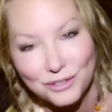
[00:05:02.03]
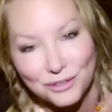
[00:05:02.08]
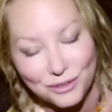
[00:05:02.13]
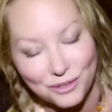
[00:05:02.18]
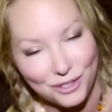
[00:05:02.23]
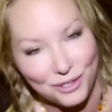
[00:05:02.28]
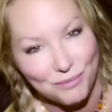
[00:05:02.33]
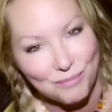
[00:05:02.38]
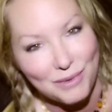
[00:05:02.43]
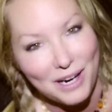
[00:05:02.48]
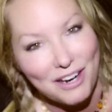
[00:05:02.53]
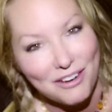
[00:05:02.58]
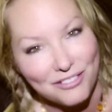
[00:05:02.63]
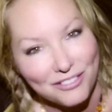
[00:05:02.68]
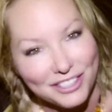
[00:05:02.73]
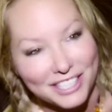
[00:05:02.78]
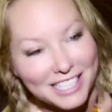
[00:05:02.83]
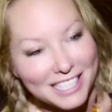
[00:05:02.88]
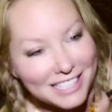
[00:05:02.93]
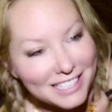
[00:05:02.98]
through my
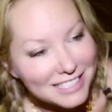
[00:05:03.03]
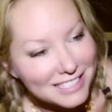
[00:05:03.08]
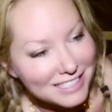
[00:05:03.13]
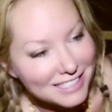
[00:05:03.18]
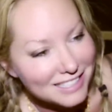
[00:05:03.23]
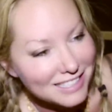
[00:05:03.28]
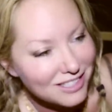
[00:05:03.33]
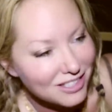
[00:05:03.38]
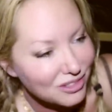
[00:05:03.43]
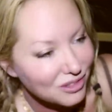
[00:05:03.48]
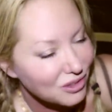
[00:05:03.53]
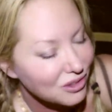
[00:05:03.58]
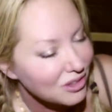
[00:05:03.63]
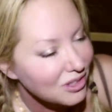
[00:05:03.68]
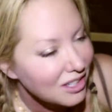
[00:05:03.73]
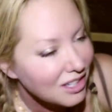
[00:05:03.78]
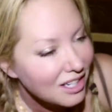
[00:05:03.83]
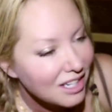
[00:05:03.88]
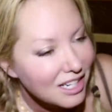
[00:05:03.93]
readings and through